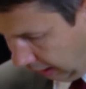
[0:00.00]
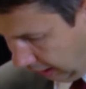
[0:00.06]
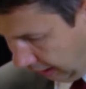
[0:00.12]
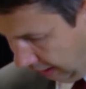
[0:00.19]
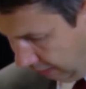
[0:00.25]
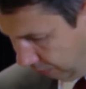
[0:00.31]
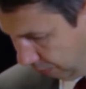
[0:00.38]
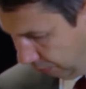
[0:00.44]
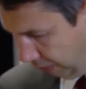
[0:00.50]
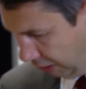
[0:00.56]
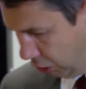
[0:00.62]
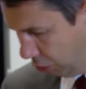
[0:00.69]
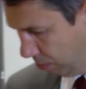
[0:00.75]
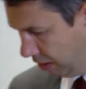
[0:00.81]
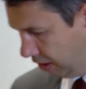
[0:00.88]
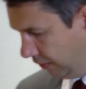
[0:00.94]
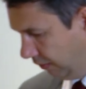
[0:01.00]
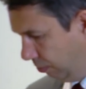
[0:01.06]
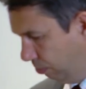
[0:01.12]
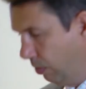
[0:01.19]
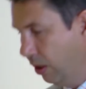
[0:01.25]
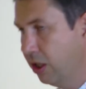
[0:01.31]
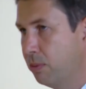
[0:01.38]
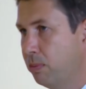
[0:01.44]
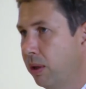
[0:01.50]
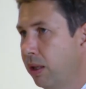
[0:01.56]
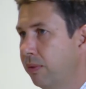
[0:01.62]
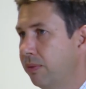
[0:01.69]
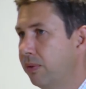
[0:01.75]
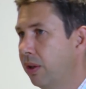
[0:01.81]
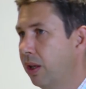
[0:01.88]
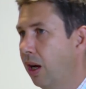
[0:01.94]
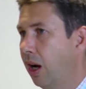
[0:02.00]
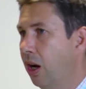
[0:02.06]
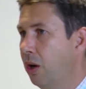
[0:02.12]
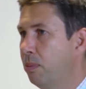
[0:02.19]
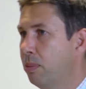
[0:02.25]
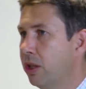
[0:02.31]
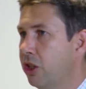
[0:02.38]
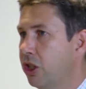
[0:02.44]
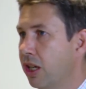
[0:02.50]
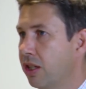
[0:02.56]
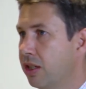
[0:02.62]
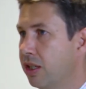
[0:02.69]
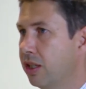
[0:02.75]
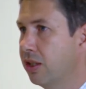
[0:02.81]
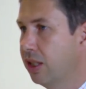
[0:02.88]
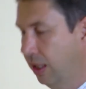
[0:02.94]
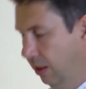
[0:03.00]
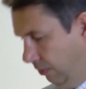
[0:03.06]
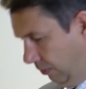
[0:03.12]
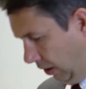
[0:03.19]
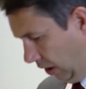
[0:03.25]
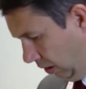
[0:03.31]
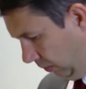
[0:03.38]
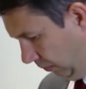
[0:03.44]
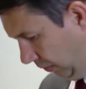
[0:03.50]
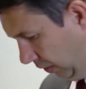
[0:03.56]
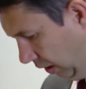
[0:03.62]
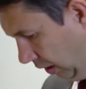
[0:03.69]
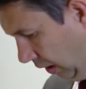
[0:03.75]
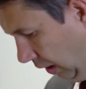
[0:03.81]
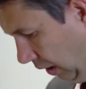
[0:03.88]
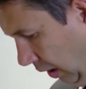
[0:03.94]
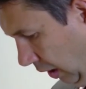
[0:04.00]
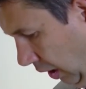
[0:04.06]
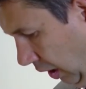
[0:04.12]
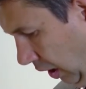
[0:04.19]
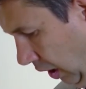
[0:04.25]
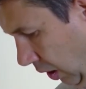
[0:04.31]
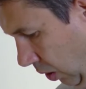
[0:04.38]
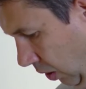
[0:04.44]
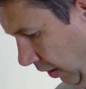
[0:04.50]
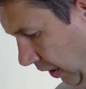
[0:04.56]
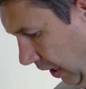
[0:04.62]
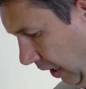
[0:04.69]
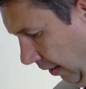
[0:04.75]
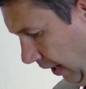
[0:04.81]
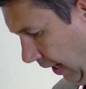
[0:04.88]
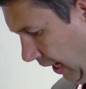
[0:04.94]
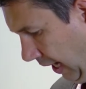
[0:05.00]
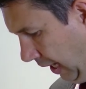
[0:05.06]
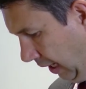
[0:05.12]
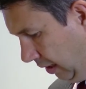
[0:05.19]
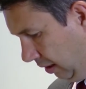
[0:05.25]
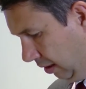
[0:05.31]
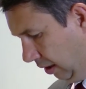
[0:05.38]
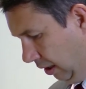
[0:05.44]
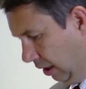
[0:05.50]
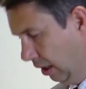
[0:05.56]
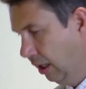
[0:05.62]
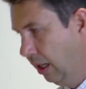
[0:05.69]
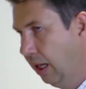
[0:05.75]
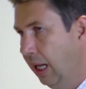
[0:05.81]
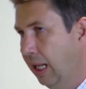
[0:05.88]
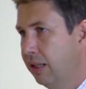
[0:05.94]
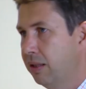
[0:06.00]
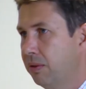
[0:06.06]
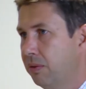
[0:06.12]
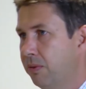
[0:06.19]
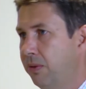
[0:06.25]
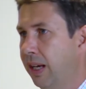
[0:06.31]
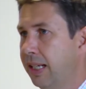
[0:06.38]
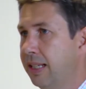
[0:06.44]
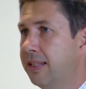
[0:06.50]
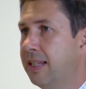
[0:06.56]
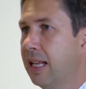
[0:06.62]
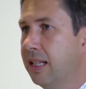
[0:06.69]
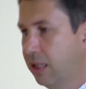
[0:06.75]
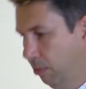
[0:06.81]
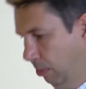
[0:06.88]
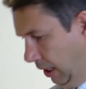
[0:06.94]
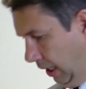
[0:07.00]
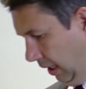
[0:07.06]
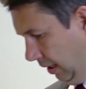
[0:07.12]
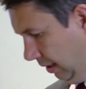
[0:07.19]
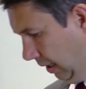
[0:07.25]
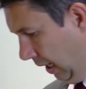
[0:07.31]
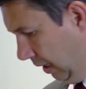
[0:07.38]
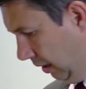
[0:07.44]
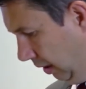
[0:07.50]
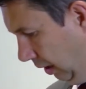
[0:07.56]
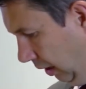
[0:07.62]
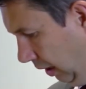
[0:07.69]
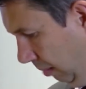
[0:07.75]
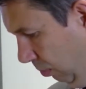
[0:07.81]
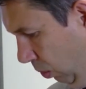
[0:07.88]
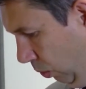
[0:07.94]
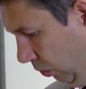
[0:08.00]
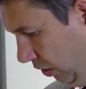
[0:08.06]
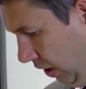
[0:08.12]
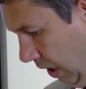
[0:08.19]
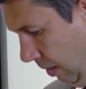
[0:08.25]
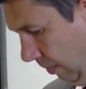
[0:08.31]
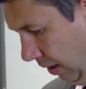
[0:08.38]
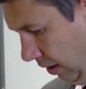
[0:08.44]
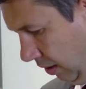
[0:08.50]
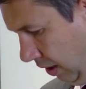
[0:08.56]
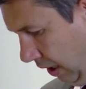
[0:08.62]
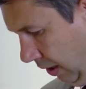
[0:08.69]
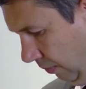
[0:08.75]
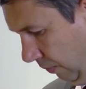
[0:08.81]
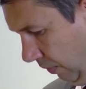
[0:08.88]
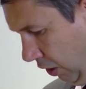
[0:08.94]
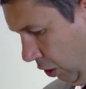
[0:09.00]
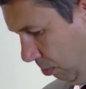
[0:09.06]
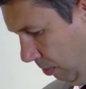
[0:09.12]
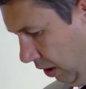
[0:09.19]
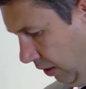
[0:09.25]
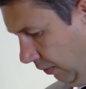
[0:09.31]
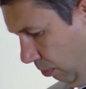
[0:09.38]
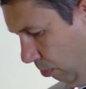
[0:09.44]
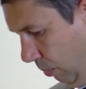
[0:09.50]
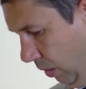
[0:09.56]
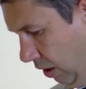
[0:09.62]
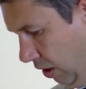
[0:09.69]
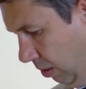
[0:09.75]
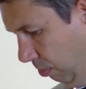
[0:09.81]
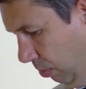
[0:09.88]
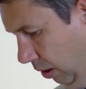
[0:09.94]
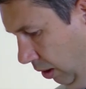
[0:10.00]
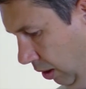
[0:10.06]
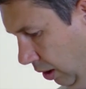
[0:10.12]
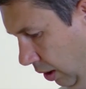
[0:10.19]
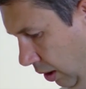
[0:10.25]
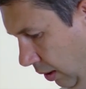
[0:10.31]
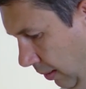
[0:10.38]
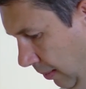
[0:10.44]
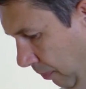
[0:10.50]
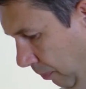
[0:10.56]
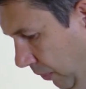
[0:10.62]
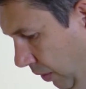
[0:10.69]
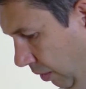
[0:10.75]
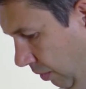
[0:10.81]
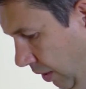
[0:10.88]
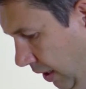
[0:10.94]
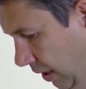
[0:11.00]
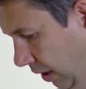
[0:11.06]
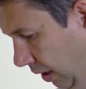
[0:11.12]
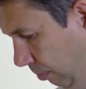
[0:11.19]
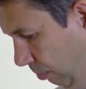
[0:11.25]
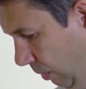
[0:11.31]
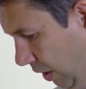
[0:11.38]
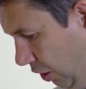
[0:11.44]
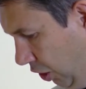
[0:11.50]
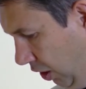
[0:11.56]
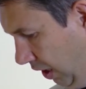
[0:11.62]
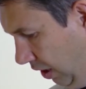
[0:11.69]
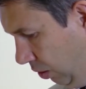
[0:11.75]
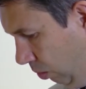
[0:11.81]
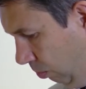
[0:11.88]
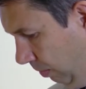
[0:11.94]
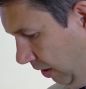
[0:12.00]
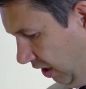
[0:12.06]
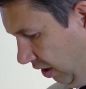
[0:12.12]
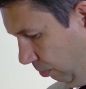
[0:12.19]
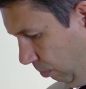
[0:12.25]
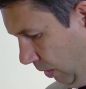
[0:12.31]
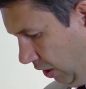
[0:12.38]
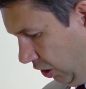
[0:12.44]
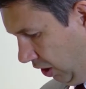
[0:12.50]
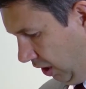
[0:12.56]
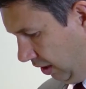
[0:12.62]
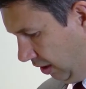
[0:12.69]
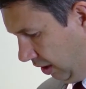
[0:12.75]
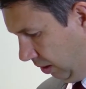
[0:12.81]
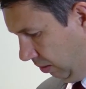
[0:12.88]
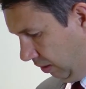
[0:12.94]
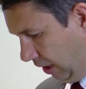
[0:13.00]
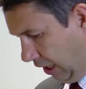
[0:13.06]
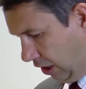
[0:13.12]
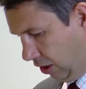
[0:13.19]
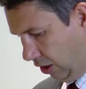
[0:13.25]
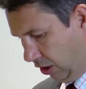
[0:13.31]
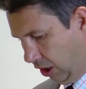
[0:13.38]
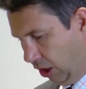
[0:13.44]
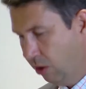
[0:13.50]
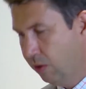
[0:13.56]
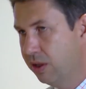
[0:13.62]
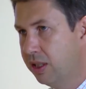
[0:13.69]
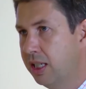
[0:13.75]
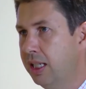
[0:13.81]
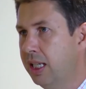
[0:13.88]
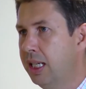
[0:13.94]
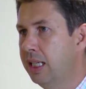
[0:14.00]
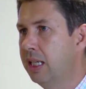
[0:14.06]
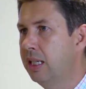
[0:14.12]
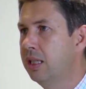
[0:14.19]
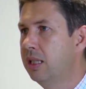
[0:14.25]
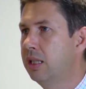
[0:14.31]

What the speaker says: infringement of the principle of open justice involved, on the other hand. And fairly sensibly, he says that the more serious the infringement of the principle, the greater the prejudice or risk of prejudice to national security needed